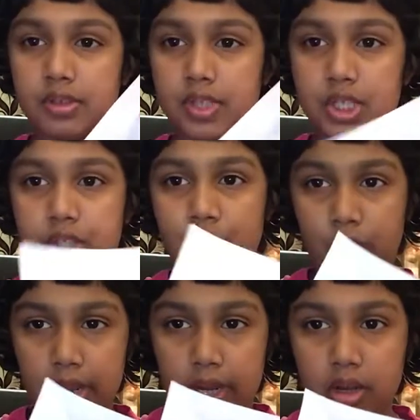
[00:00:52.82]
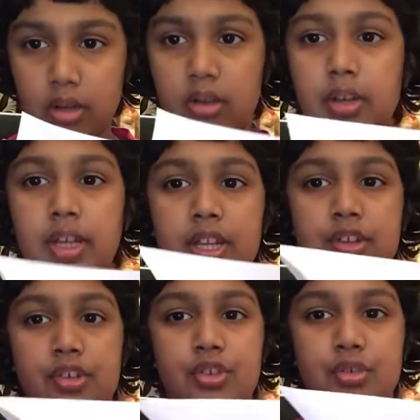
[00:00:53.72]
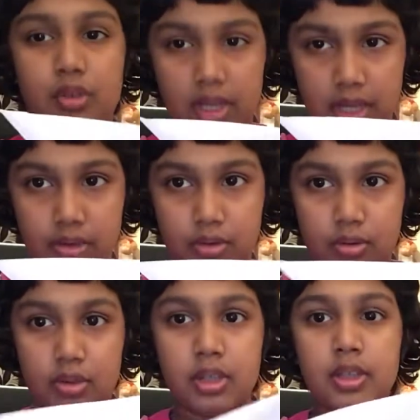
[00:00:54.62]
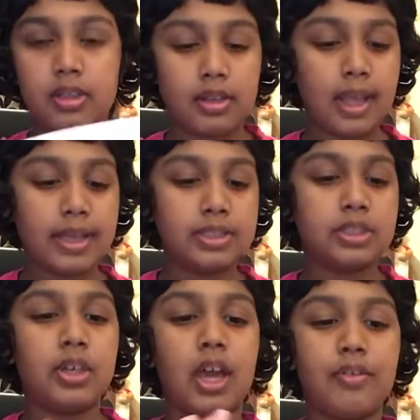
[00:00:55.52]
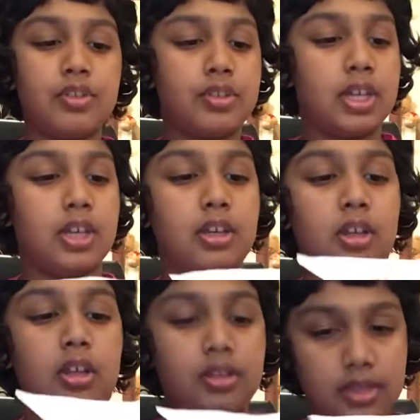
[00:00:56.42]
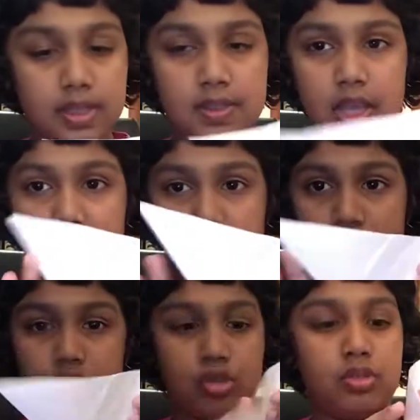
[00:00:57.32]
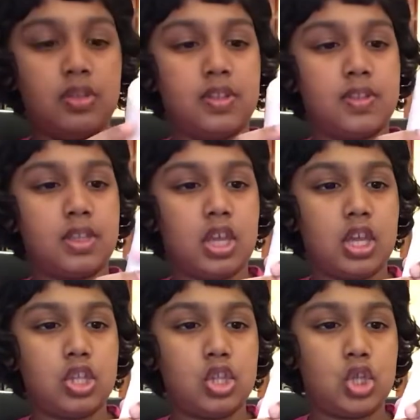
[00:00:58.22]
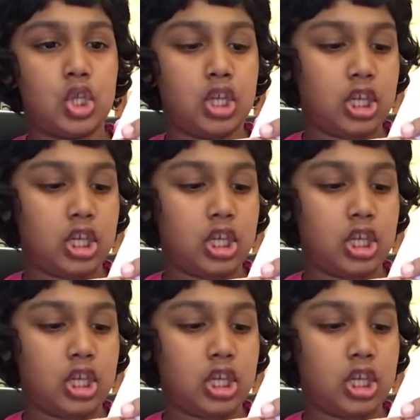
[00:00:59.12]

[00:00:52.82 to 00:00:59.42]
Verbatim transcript: Square and triangle. Next, you have to take this edge to this edge.